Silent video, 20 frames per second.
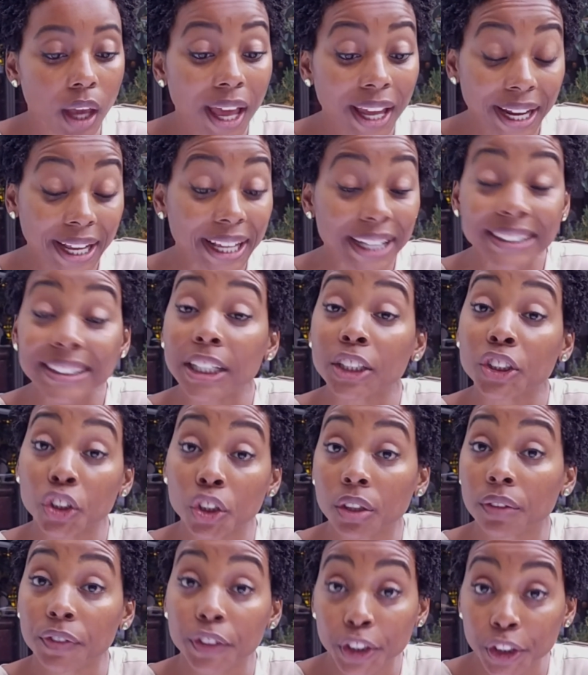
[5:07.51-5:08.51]
And I guess I
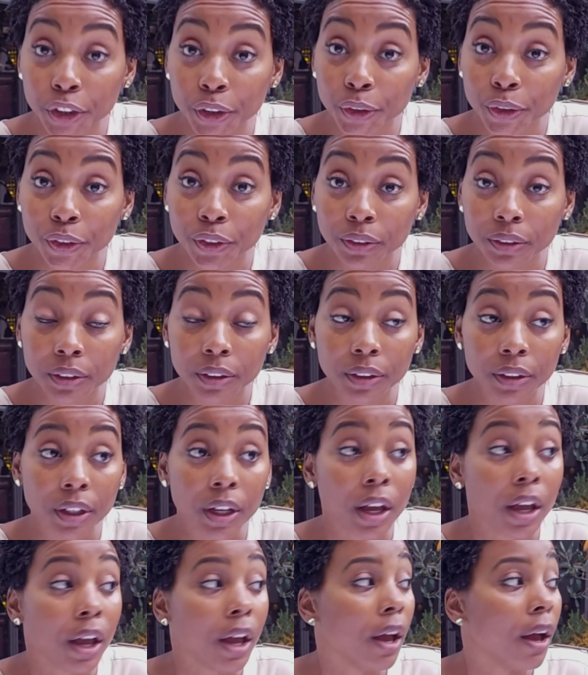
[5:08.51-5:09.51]
should have too.
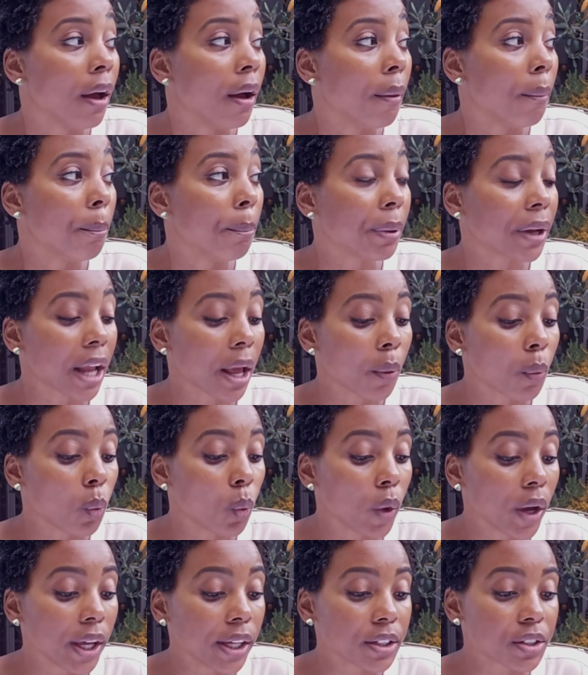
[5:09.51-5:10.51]
But
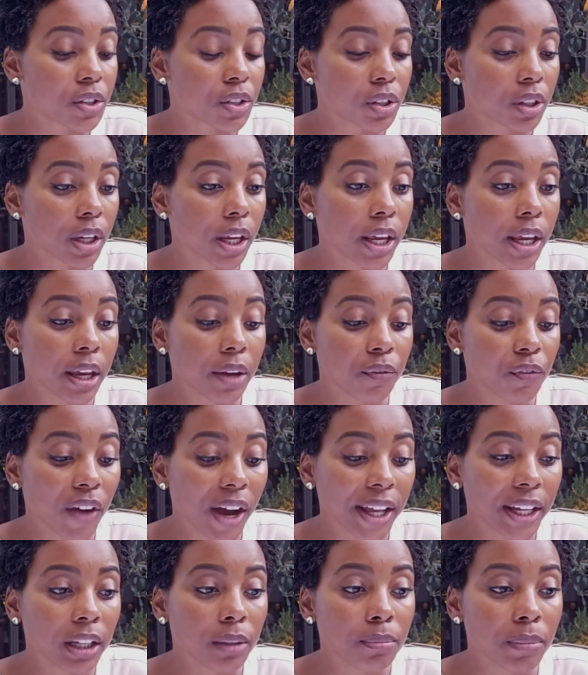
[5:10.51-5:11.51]
he
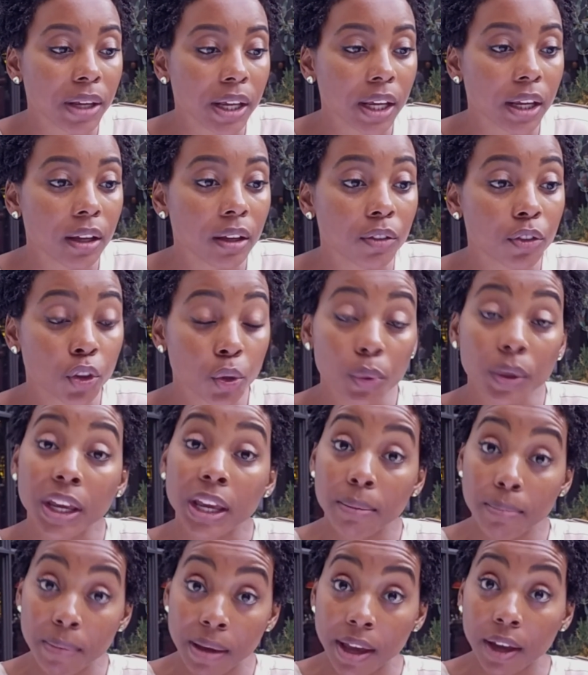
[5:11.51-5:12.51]
invited me through
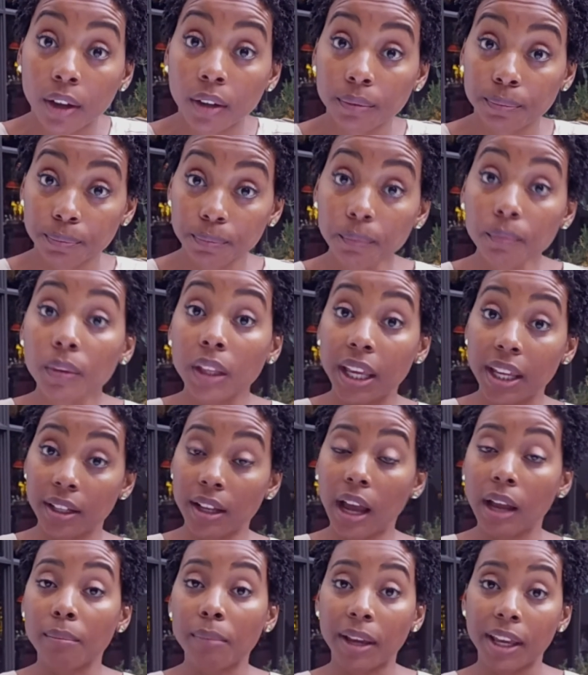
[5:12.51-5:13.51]
email. He'd
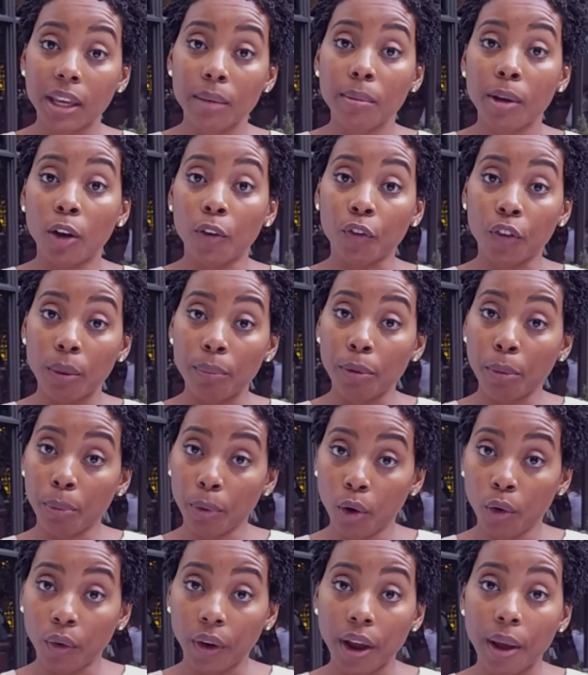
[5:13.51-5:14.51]
gotten my email from the
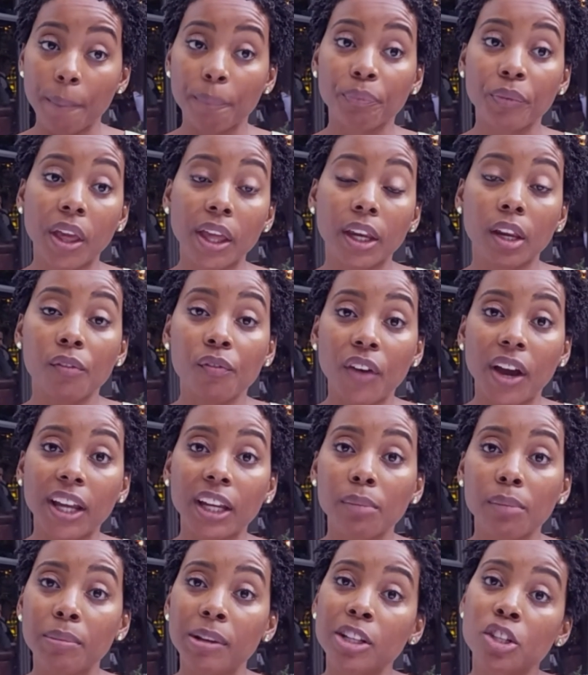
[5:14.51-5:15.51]
program and
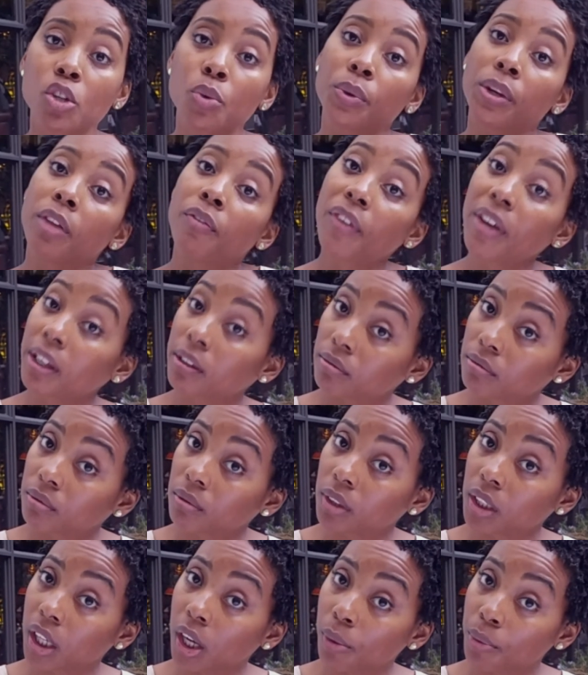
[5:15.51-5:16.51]
invited me to an event
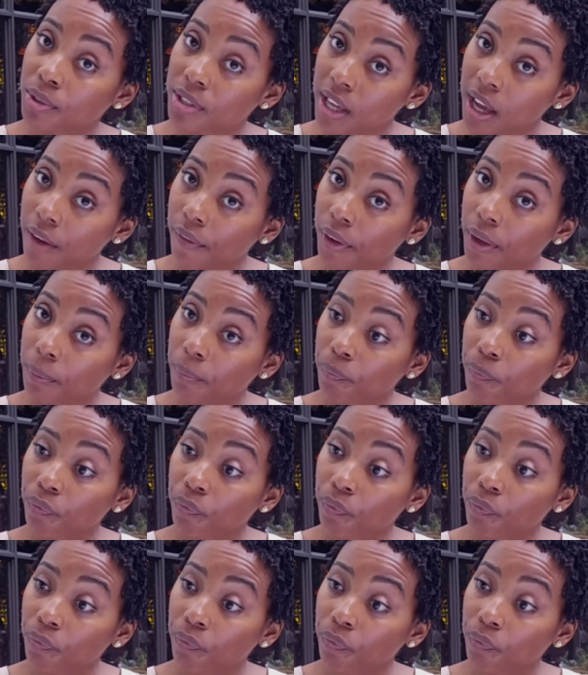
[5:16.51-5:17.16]
that he was having.